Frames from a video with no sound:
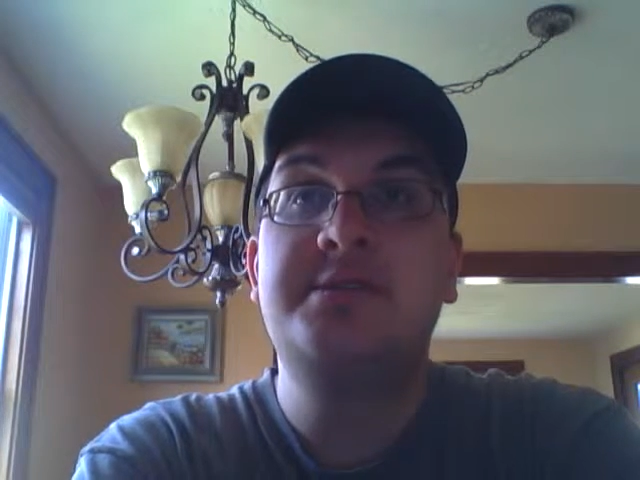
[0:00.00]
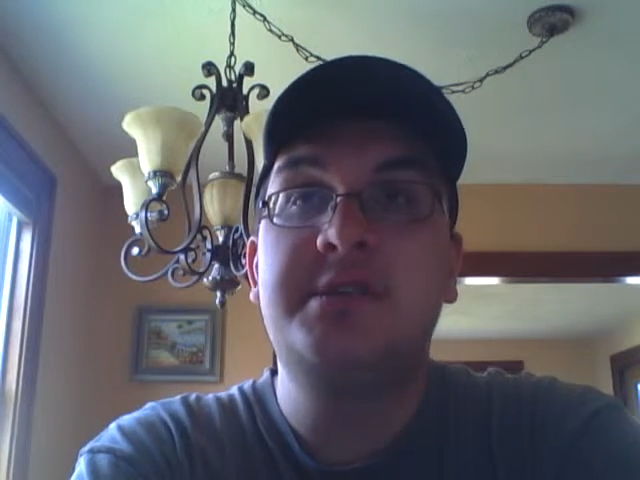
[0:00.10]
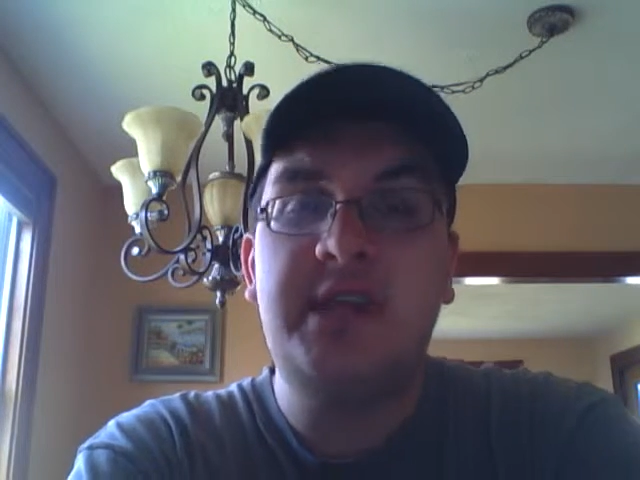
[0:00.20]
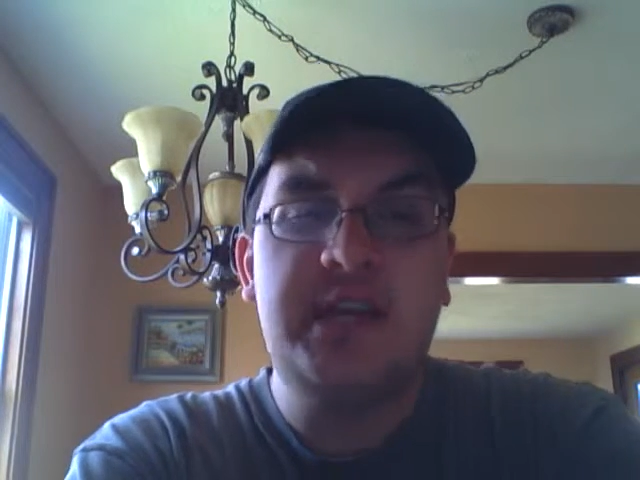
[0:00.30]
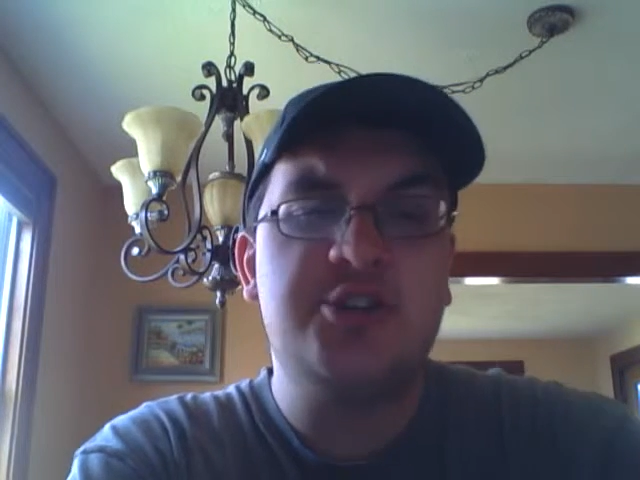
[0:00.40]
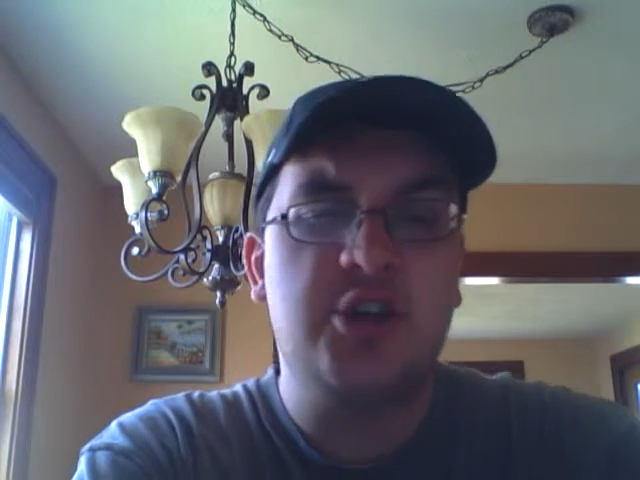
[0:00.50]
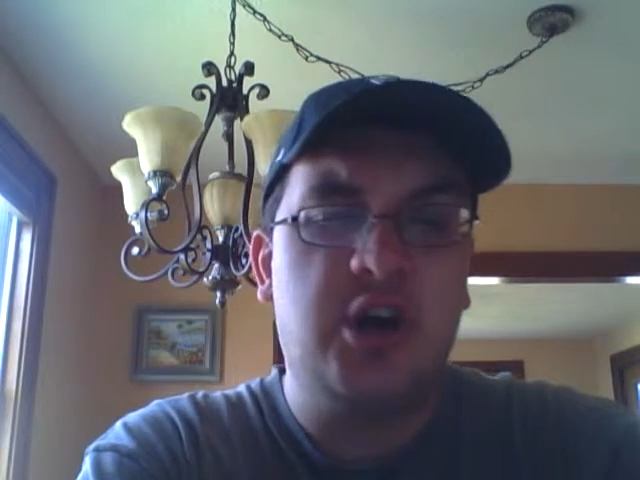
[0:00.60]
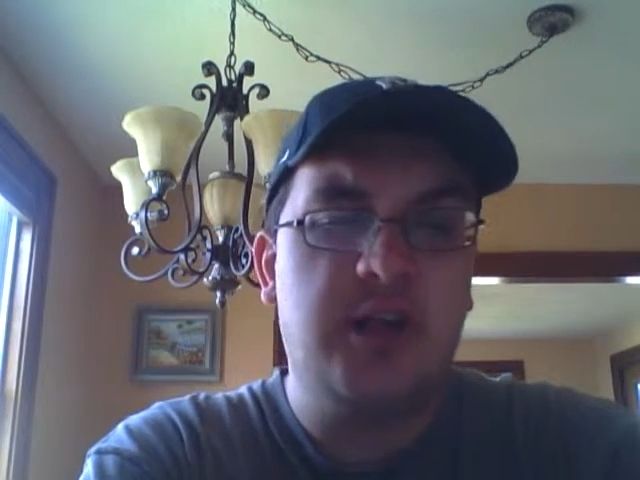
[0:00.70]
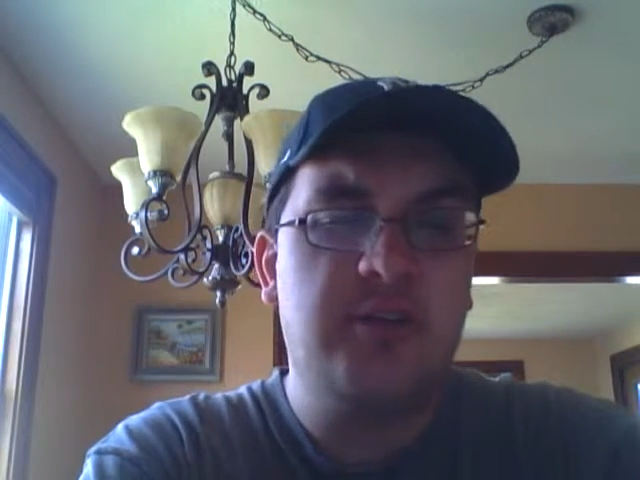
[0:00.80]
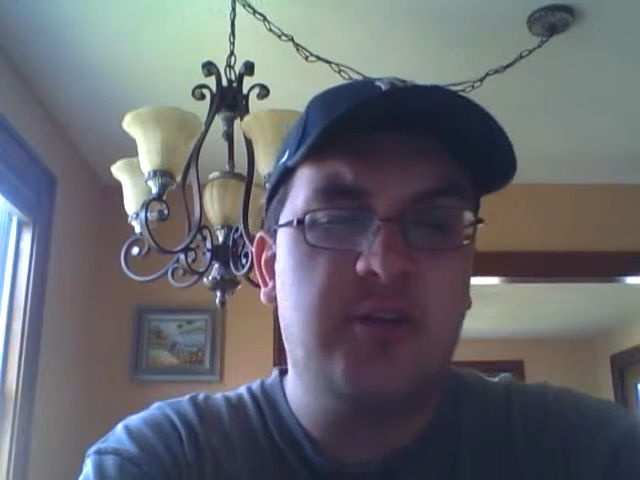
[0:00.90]
to each
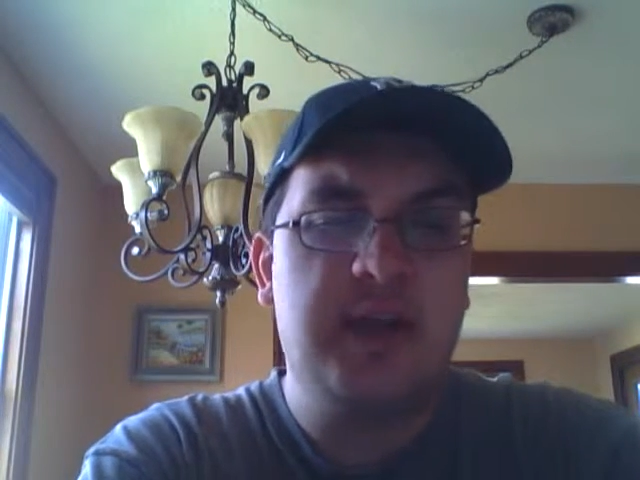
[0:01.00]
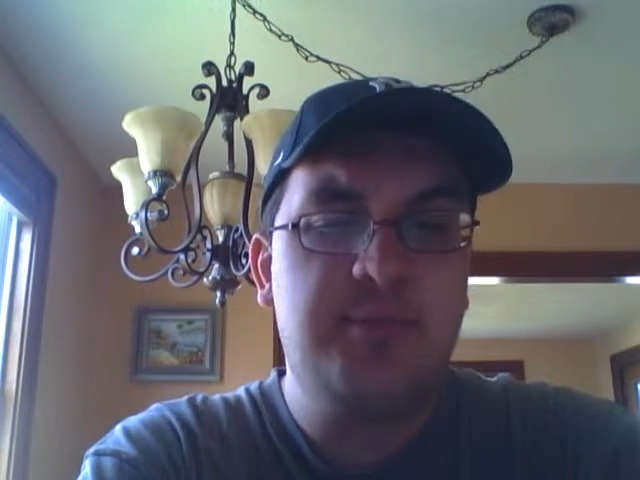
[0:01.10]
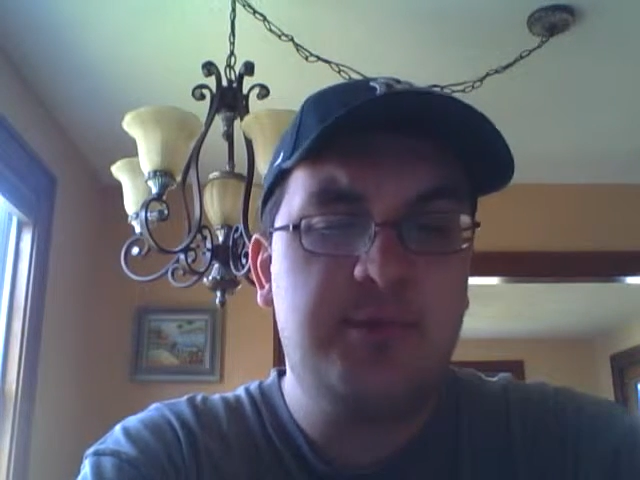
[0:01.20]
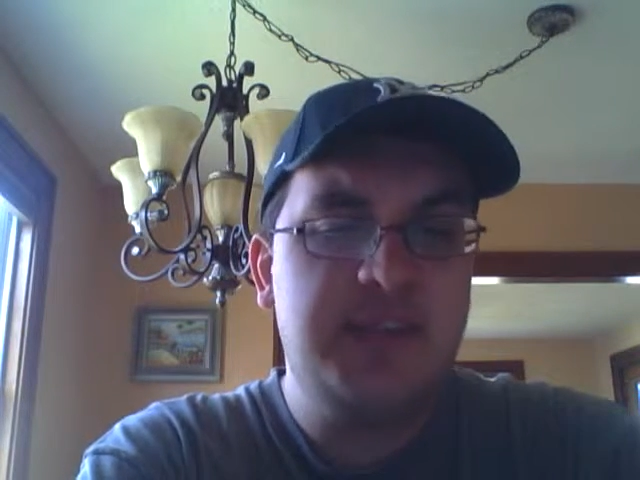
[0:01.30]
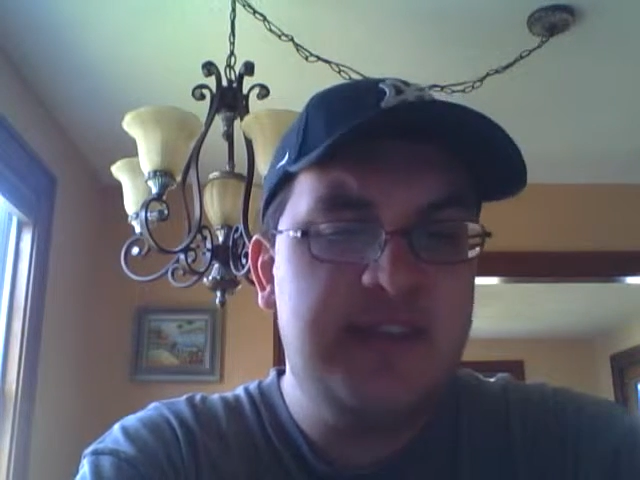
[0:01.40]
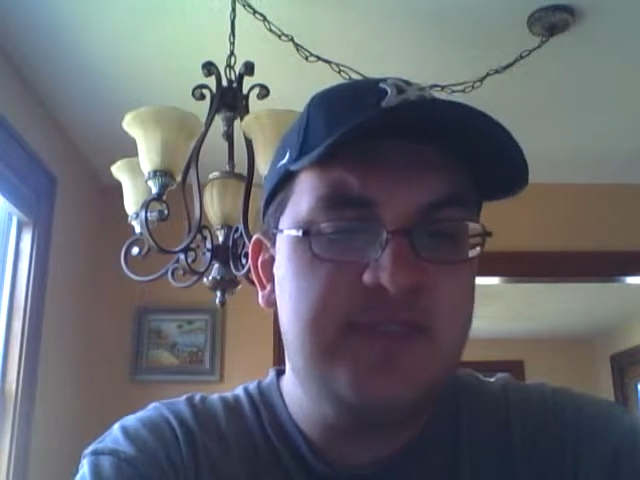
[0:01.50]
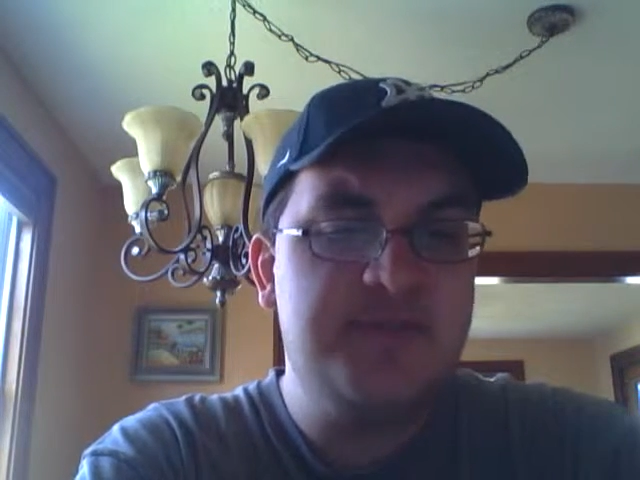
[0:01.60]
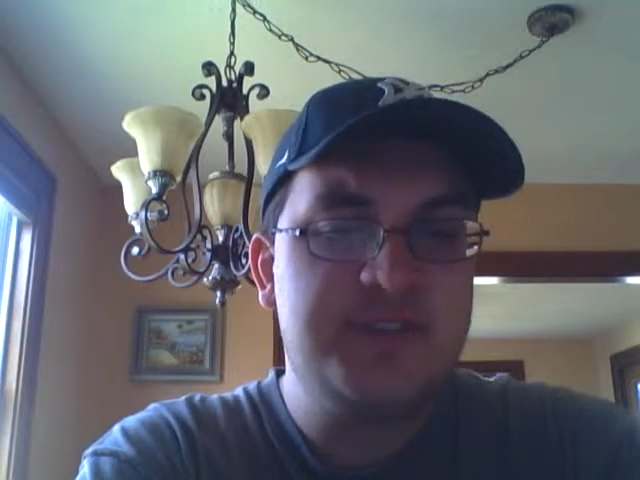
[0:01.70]
other, I believe,